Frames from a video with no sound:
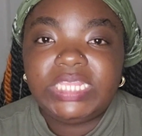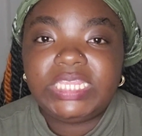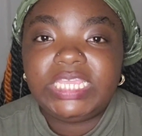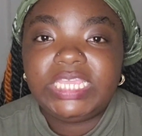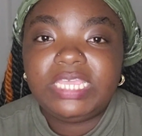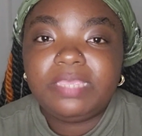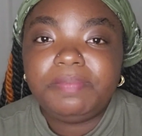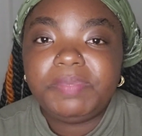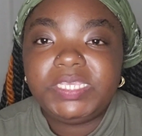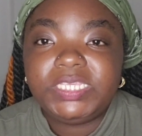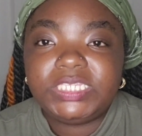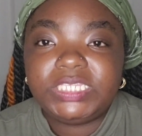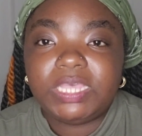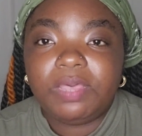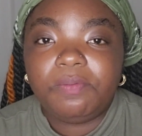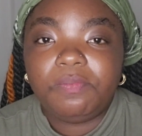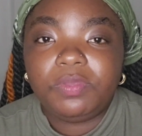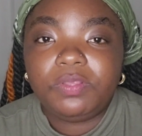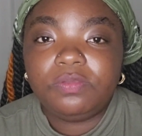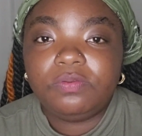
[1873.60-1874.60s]
they could be
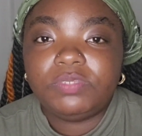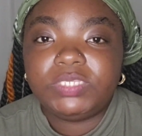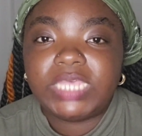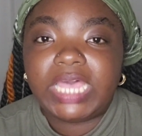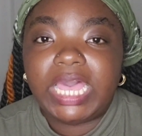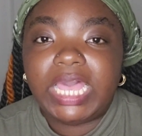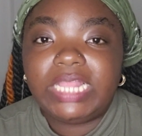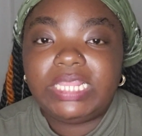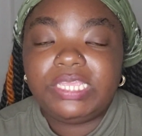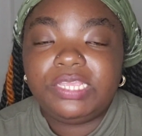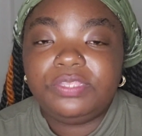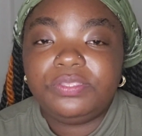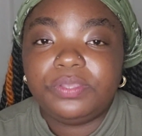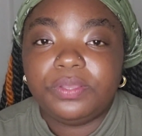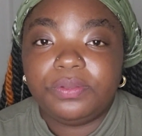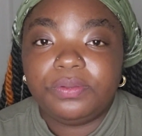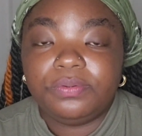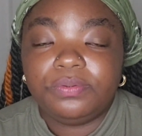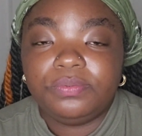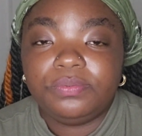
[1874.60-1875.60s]
someone who's highly
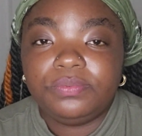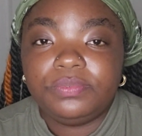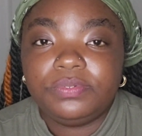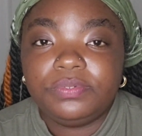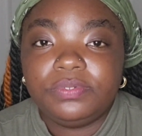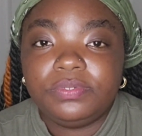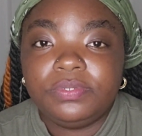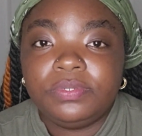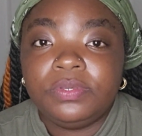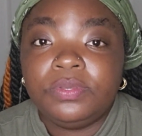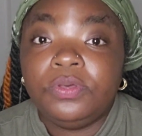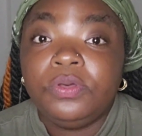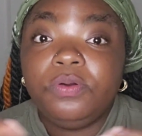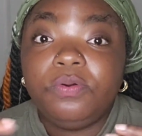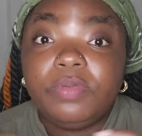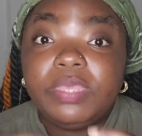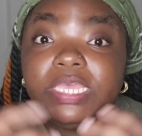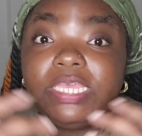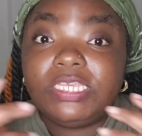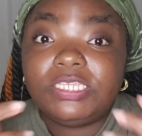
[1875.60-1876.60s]
known
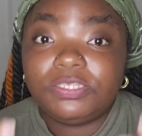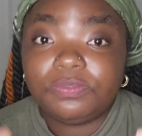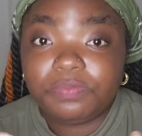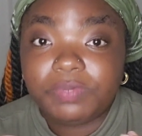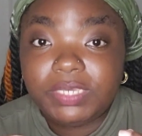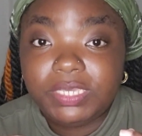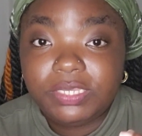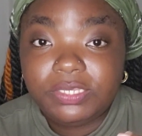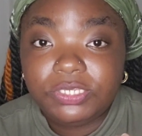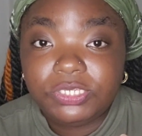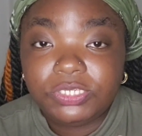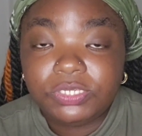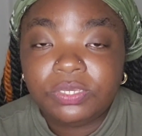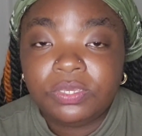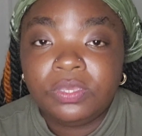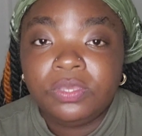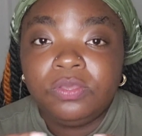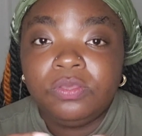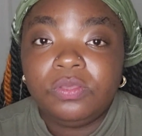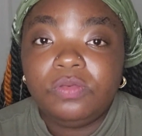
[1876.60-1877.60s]
who is rich
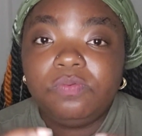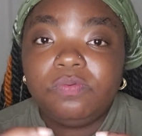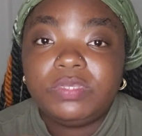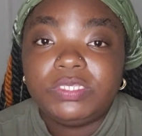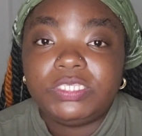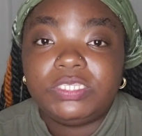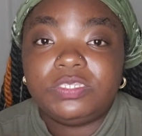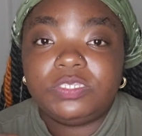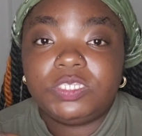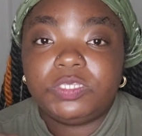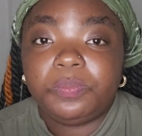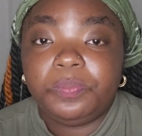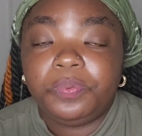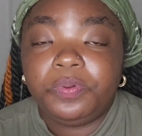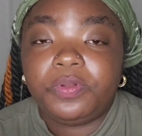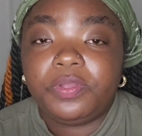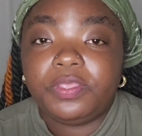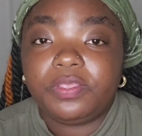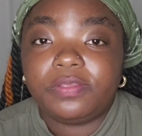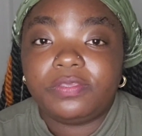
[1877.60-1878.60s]
who wants to
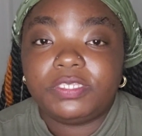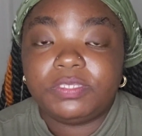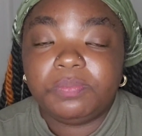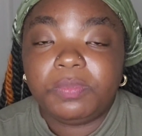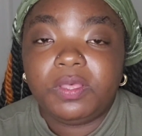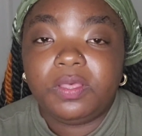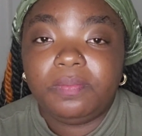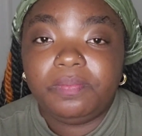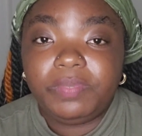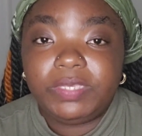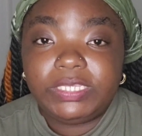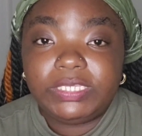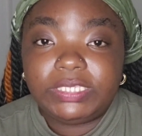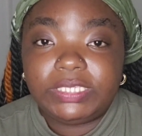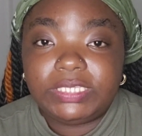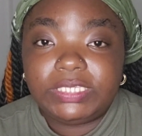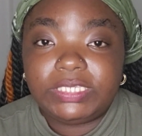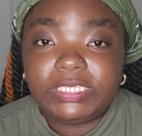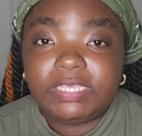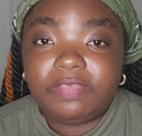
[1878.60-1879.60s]
support your small
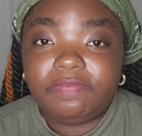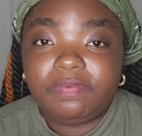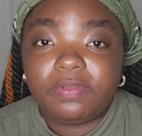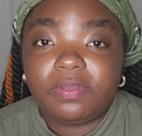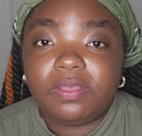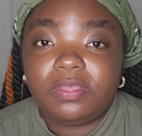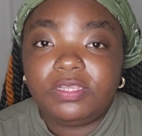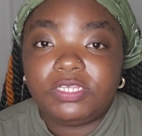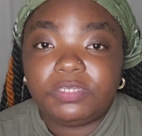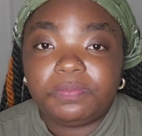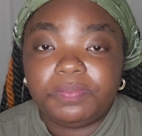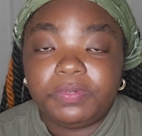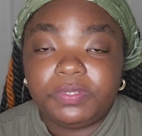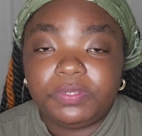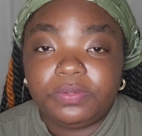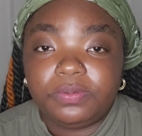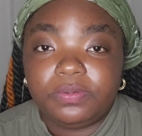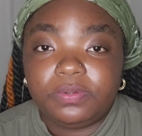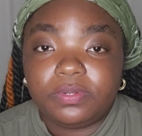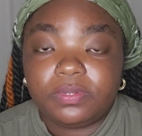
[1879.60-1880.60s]
business if you're an
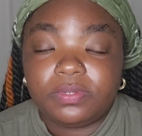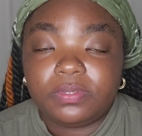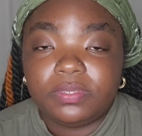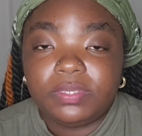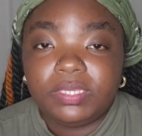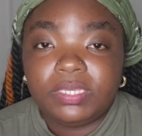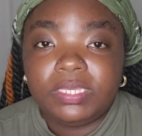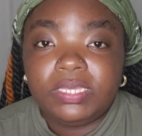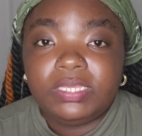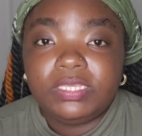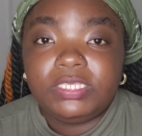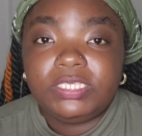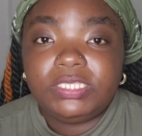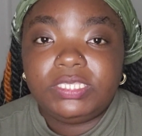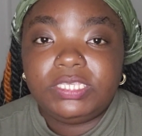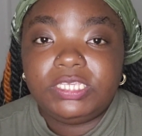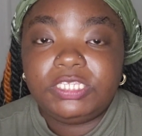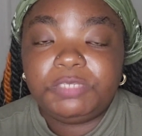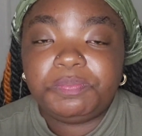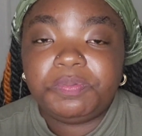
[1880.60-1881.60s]
entrepreneur
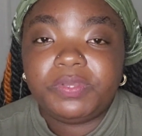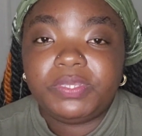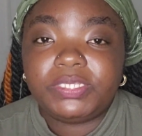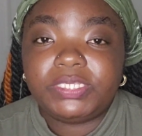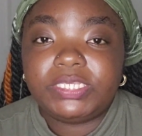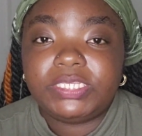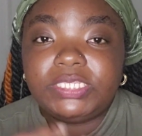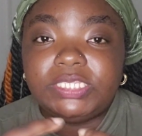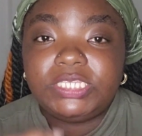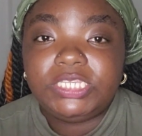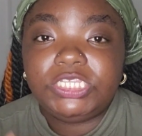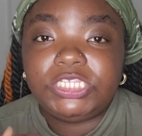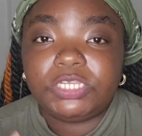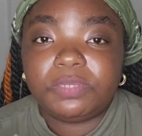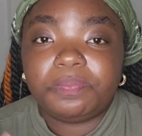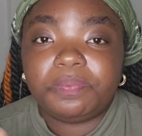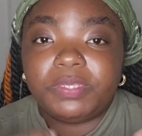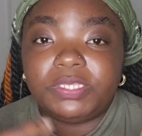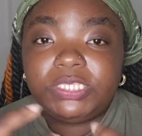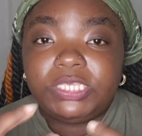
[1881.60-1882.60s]
this person sees
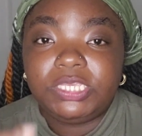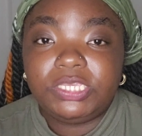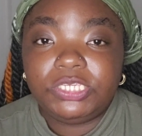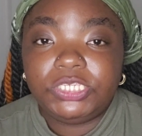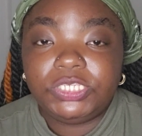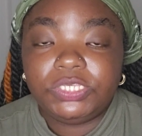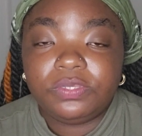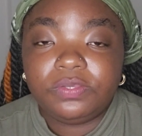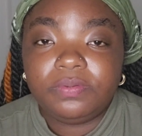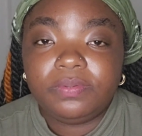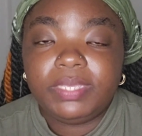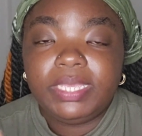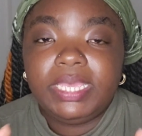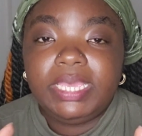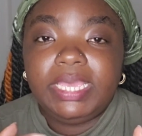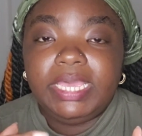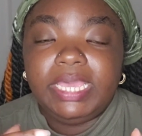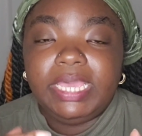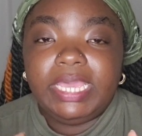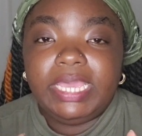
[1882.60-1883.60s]
your potential
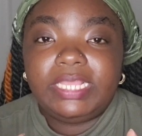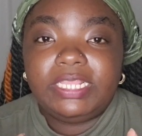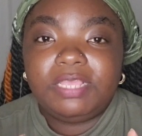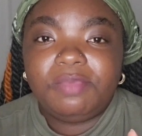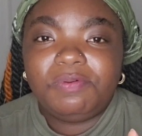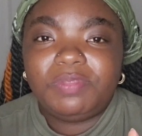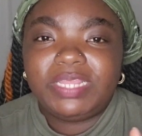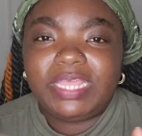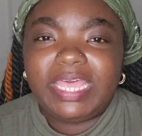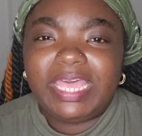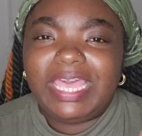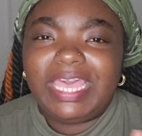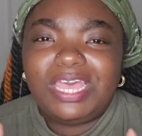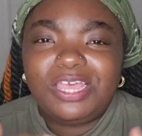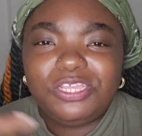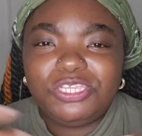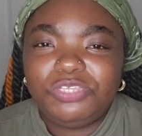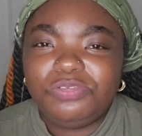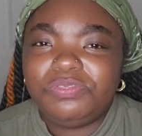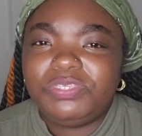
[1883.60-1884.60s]
and they want to
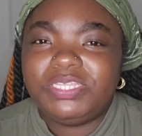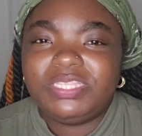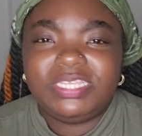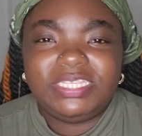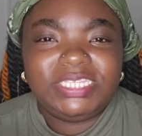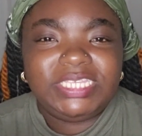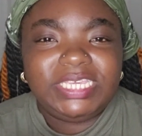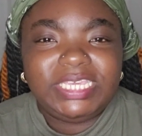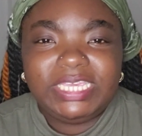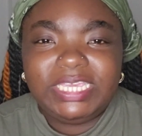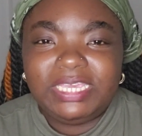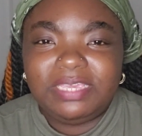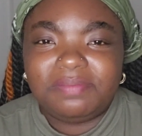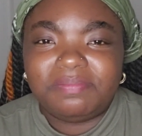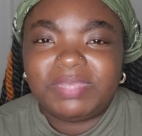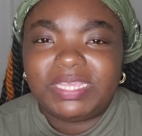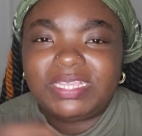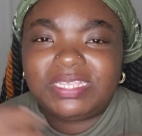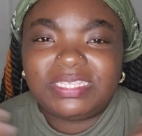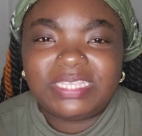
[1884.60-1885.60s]
add you to the
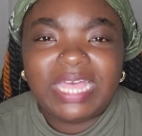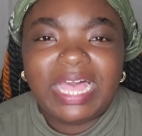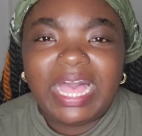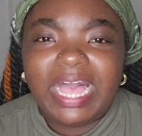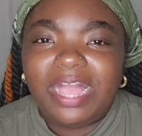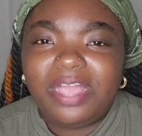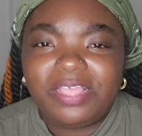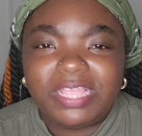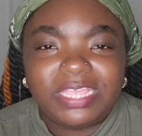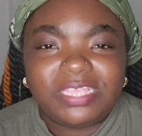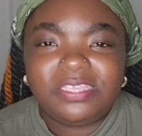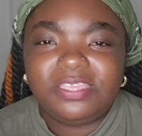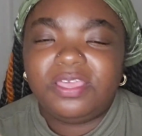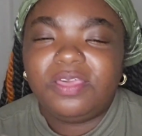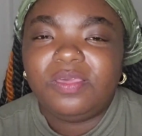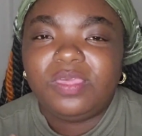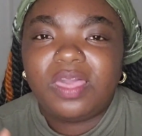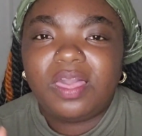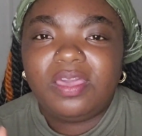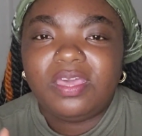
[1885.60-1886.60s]
team like hi like
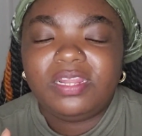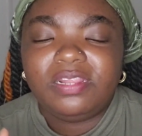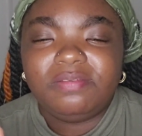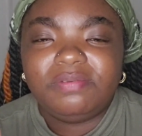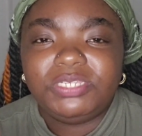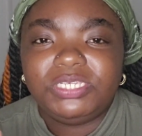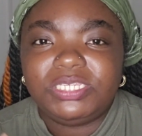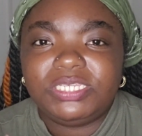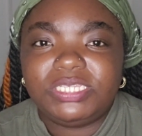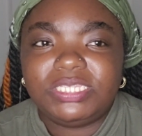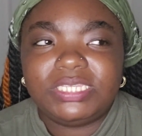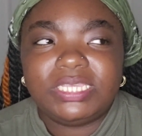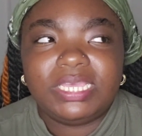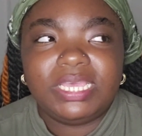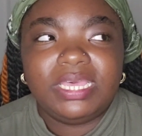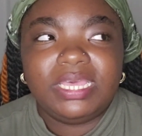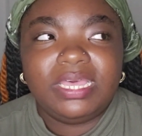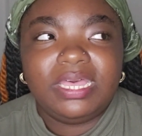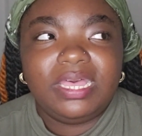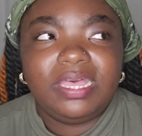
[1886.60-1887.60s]
y- y'all could have just
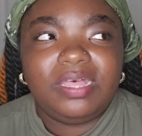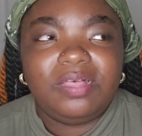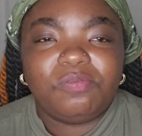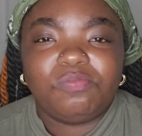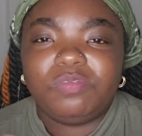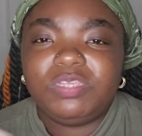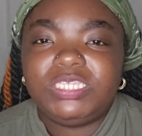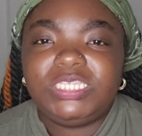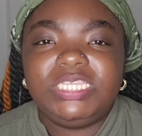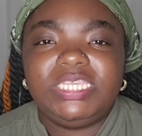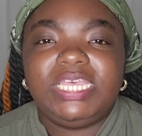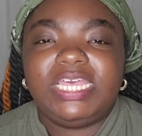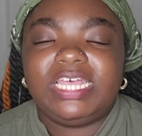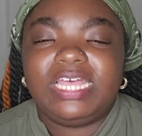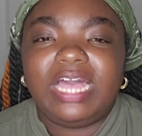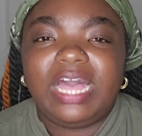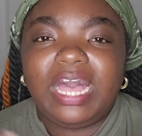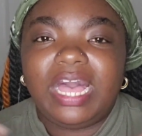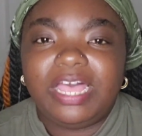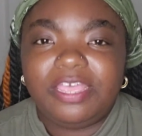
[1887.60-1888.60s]
uh, recently
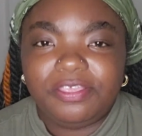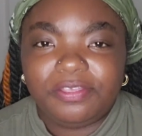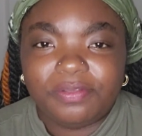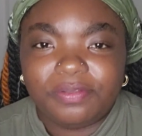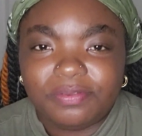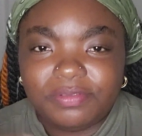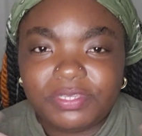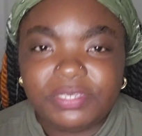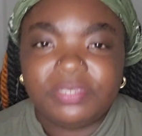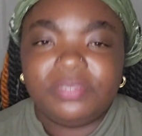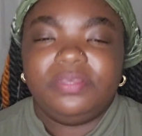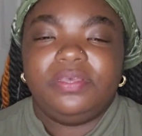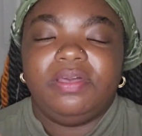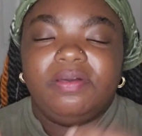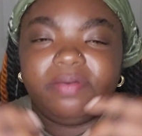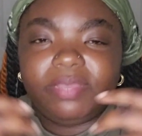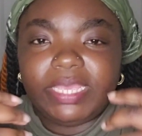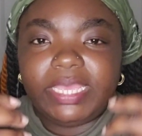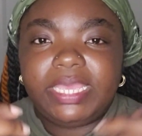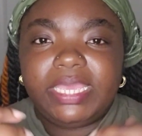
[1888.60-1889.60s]
got hired
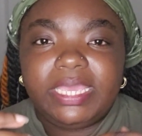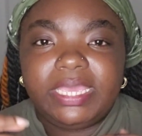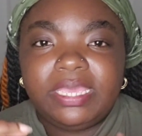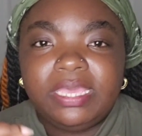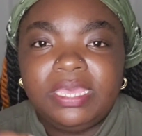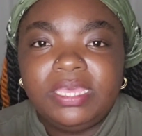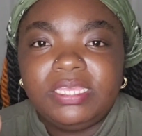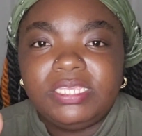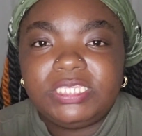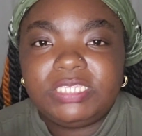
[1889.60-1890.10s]
Okay.